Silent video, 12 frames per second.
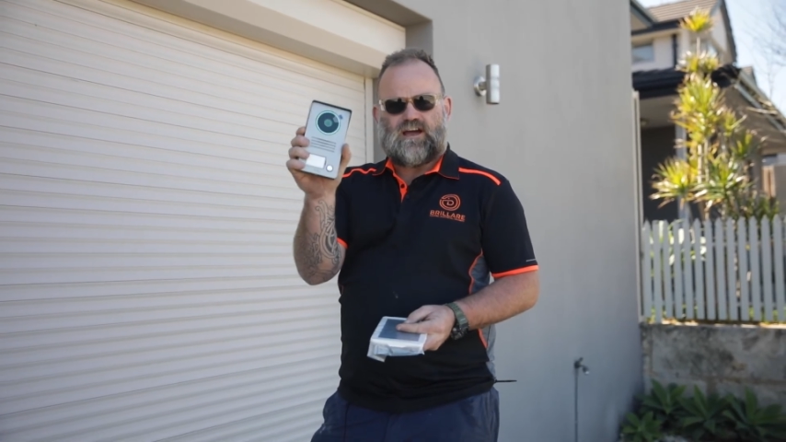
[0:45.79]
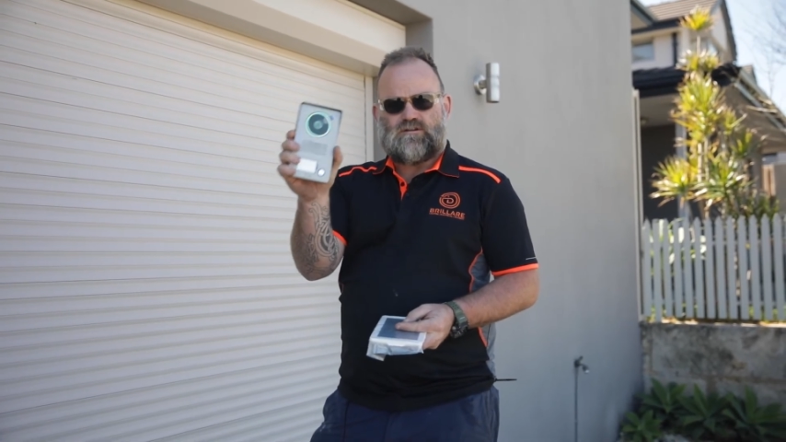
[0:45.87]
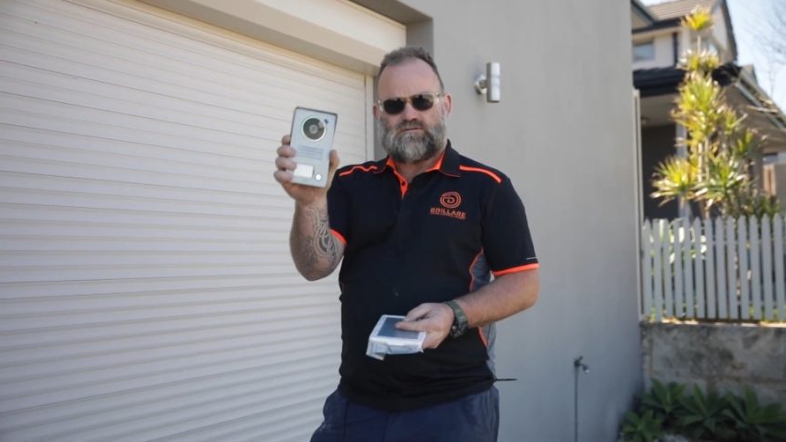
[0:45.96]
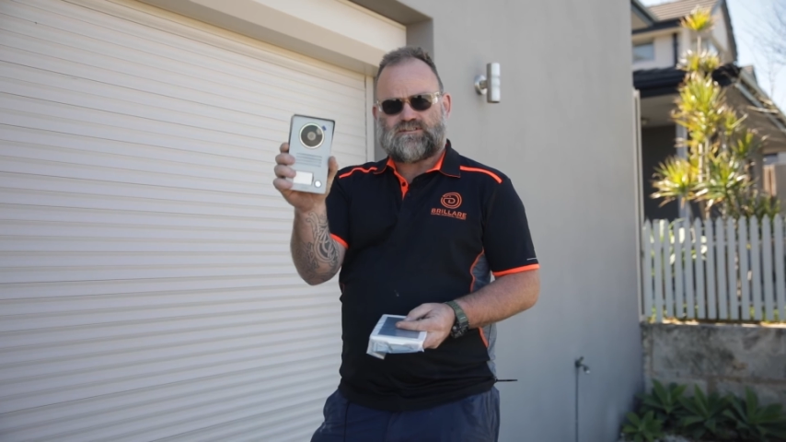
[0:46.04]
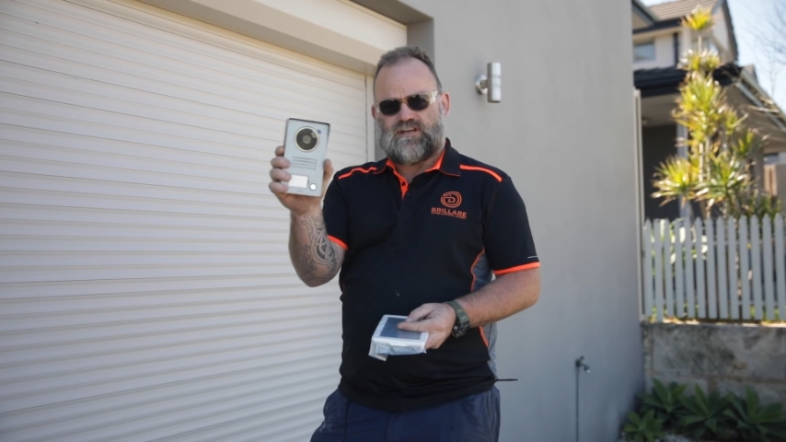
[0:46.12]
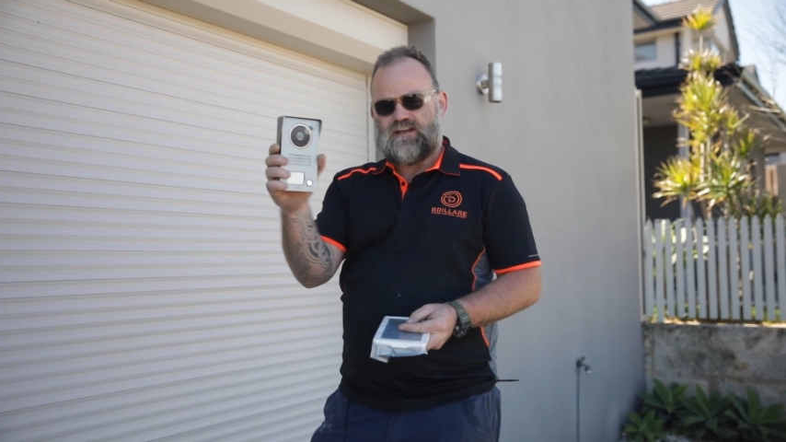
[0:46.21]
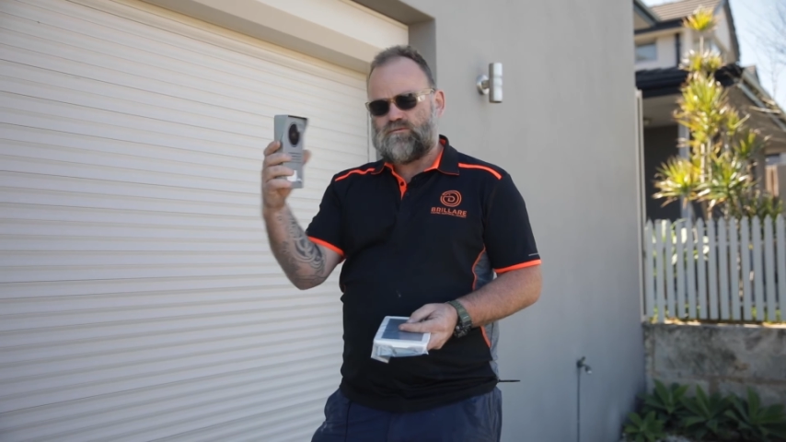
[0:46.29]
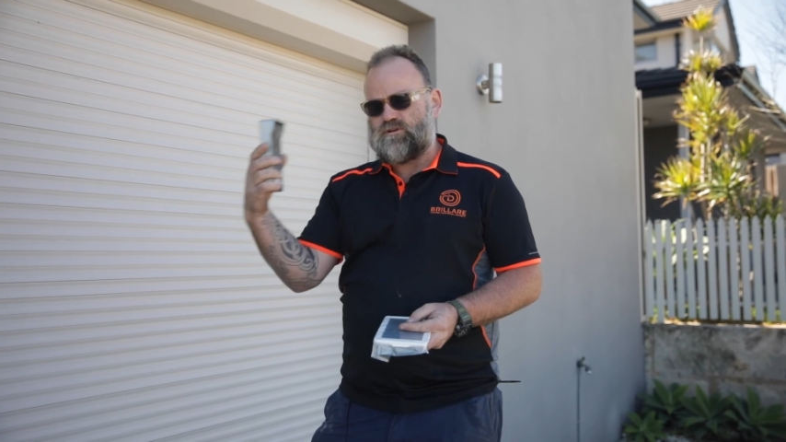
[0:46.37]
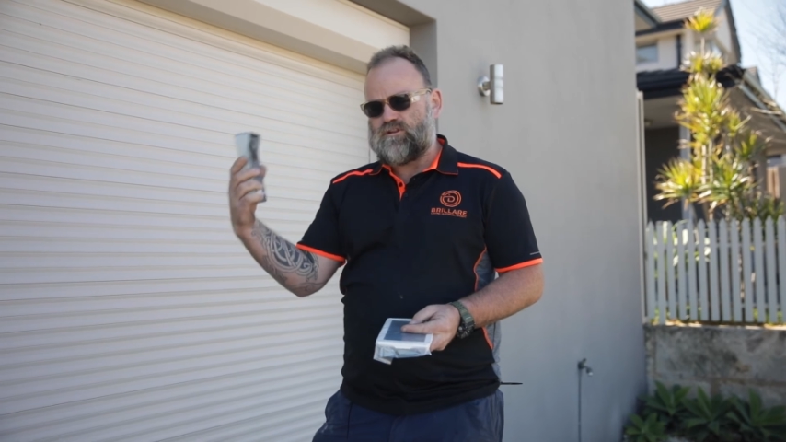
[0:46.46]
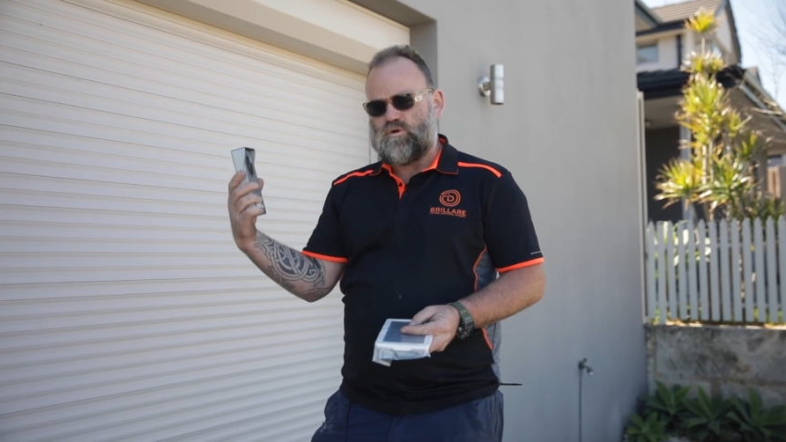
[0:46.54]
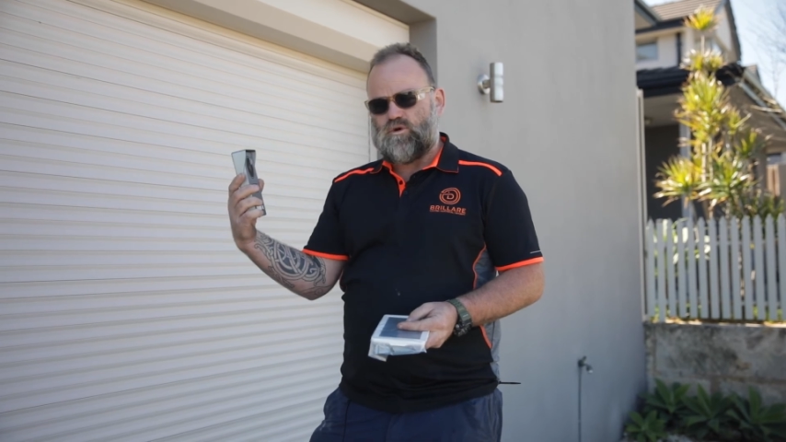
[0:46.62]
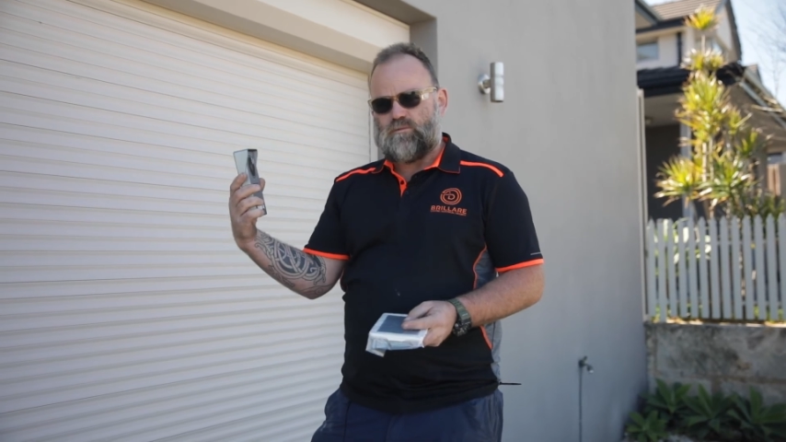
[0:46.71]
outside where
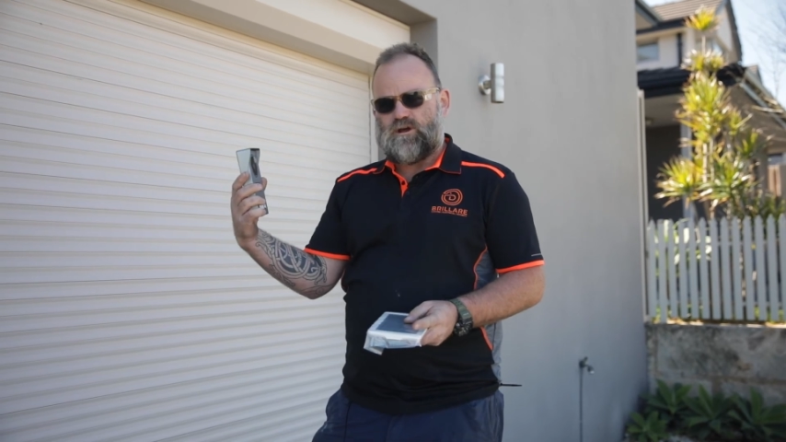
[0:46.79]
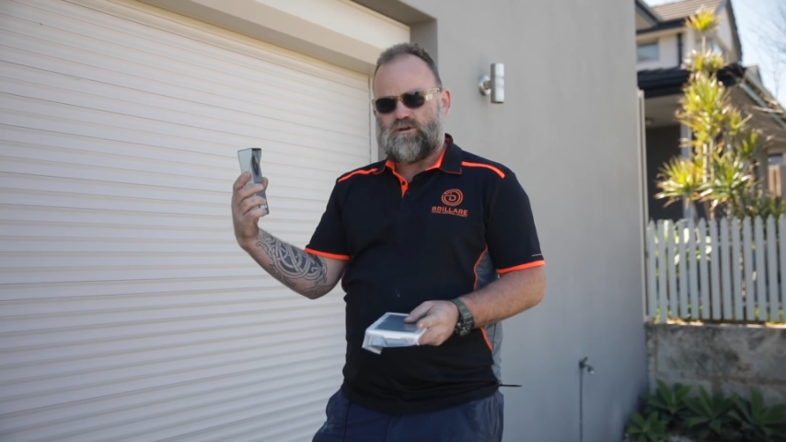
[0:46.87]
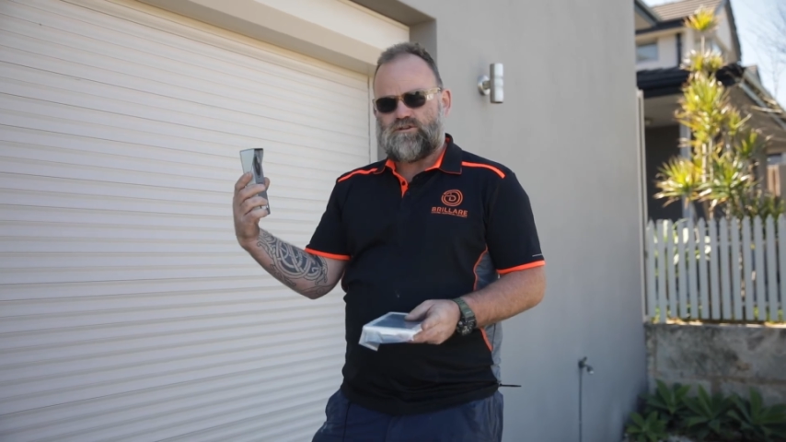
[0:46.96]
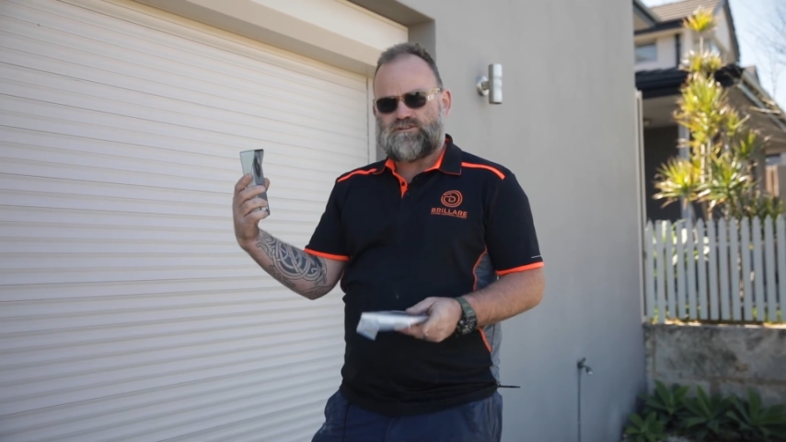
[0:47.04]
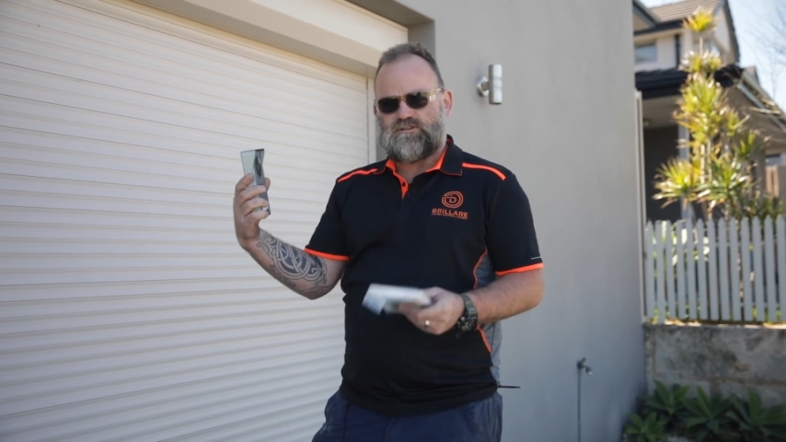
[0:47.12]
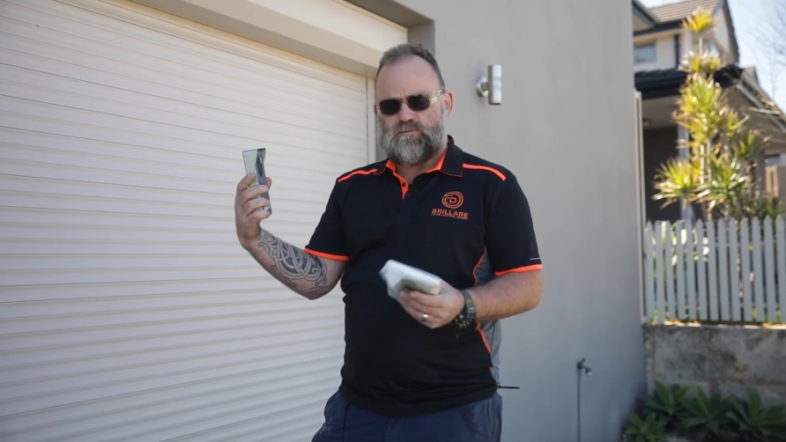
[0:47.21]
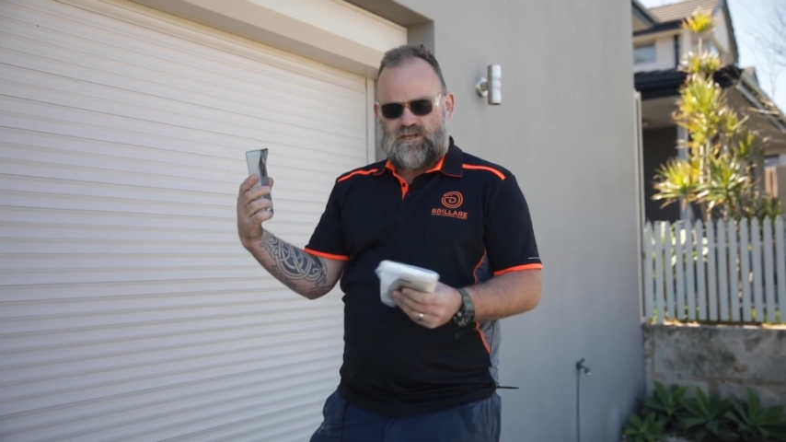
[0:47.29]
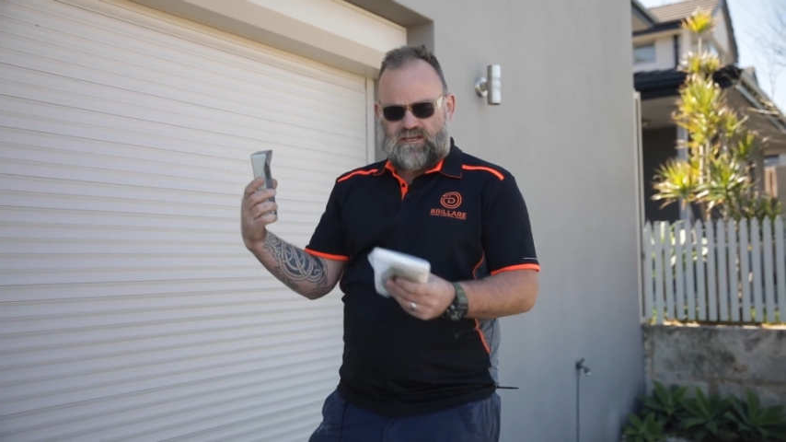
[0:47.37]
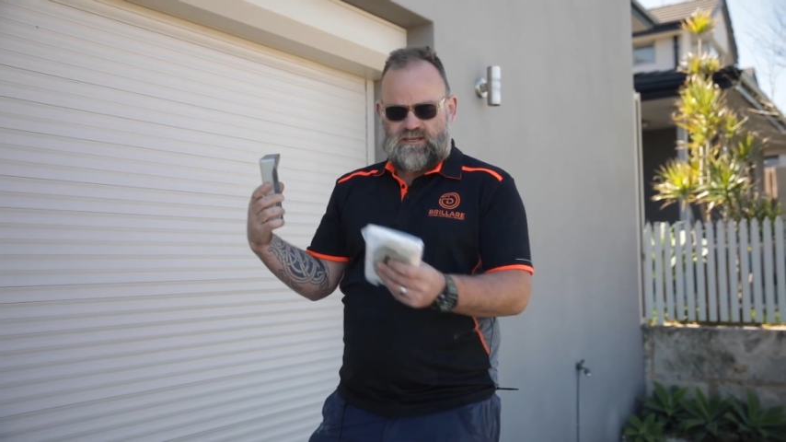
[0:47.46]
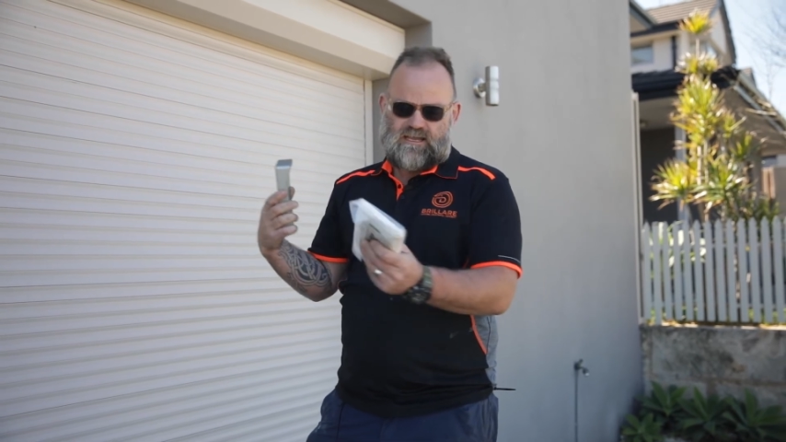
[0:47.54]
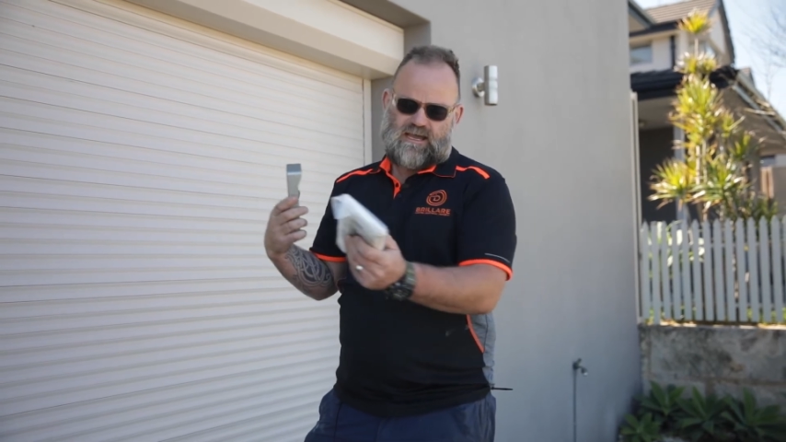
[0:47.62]
the doorbell used to be,